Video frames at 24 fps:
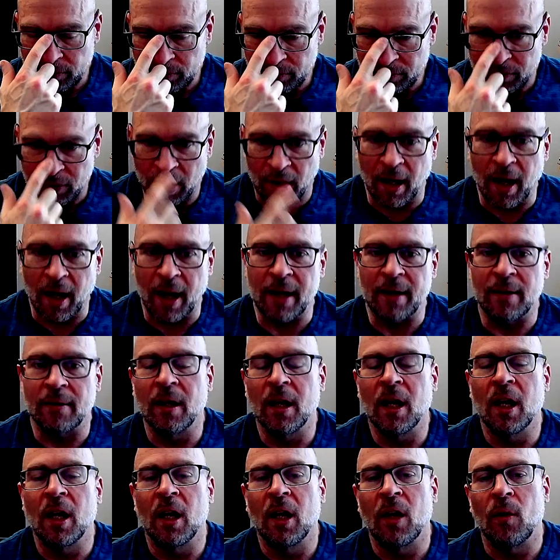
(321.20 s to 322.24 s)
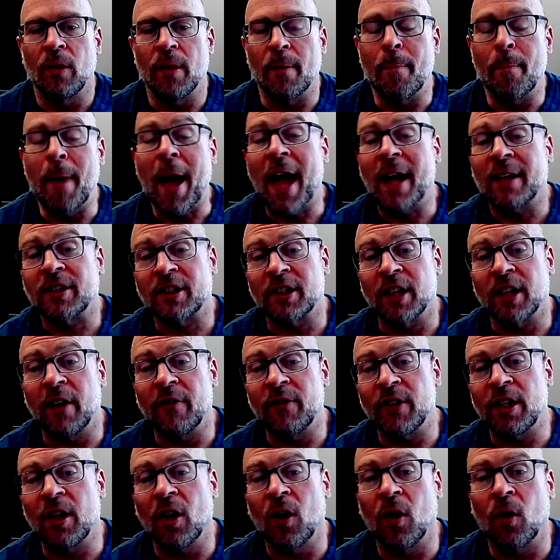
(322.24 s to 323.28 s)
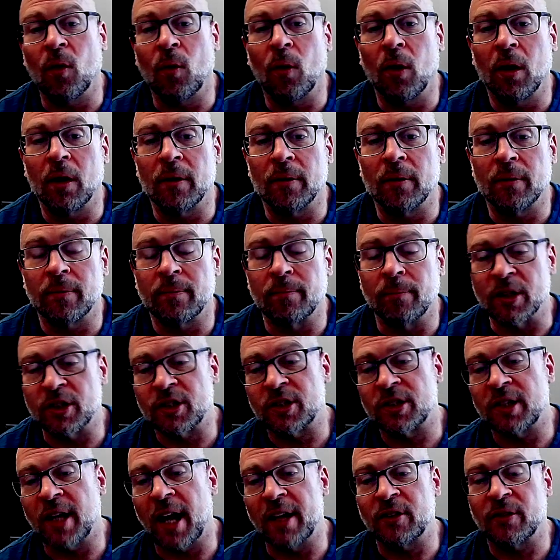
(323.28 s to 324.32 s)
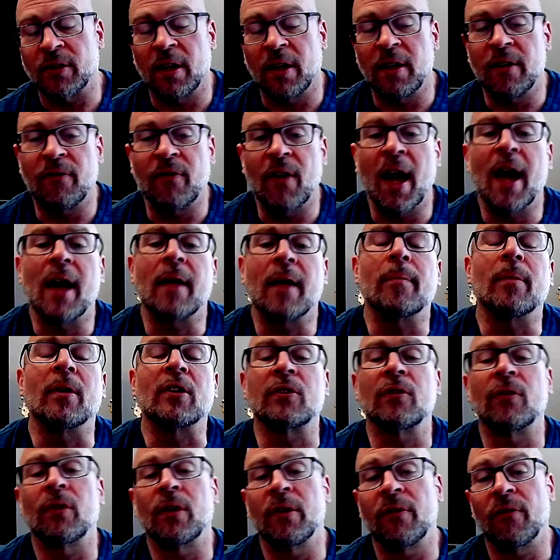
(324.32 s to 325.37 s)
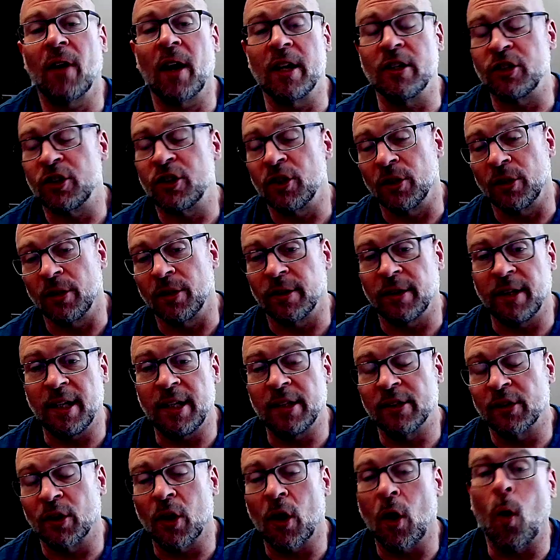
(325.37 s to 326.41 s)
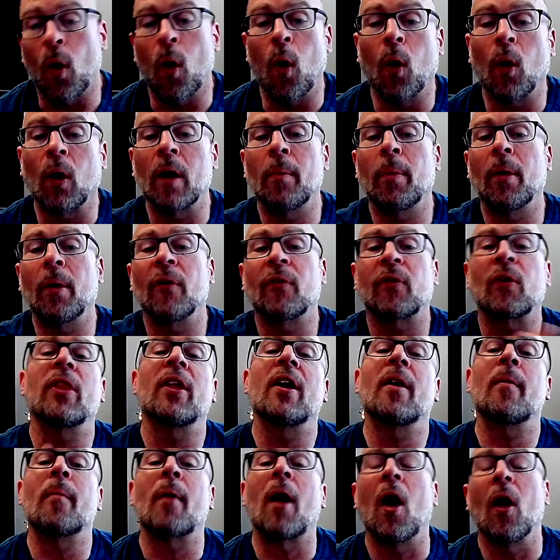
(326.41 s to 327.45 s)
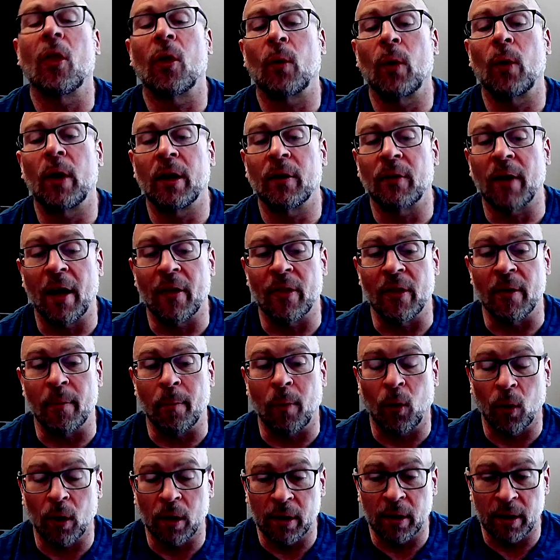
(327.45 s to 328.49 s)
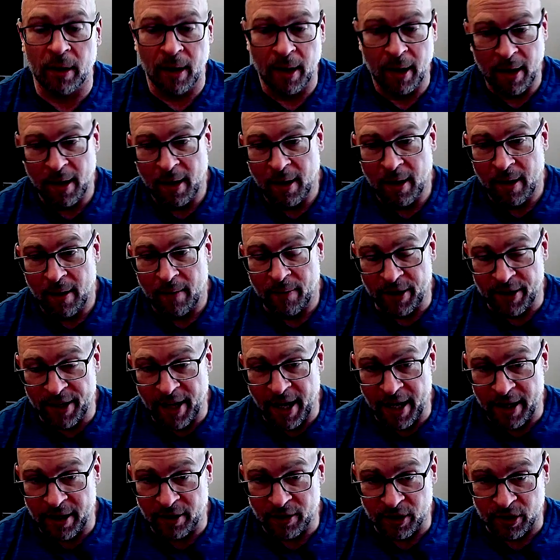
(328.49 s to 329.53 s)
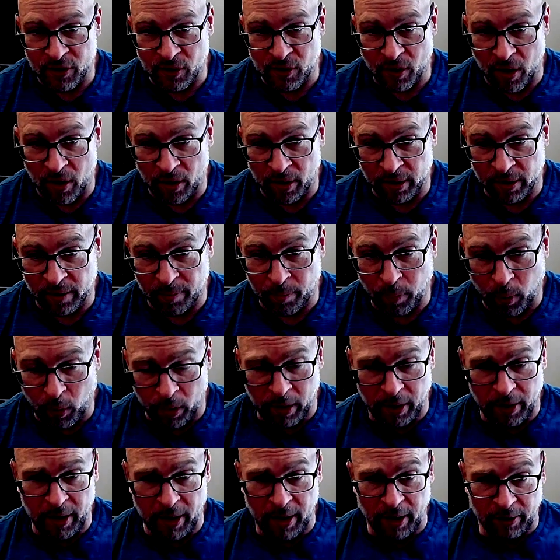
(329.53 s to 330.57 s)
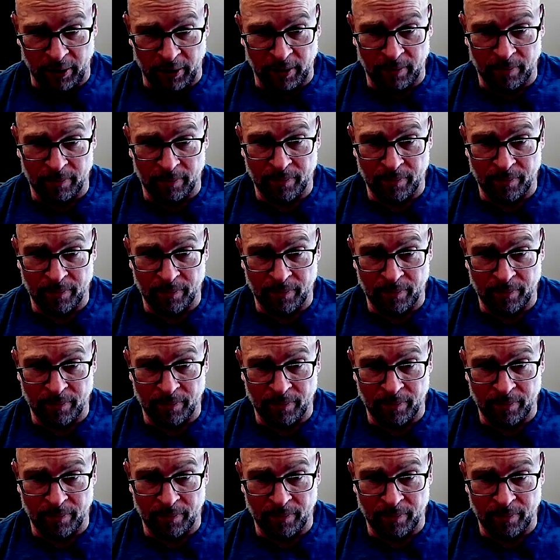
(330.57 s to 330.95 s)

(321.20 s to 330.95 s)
all right? The bad stuff you don't want, a bunch of saturated fat, a bunch of refined sugars. These are horrible for them all the way around the board. The data is strong in support of this.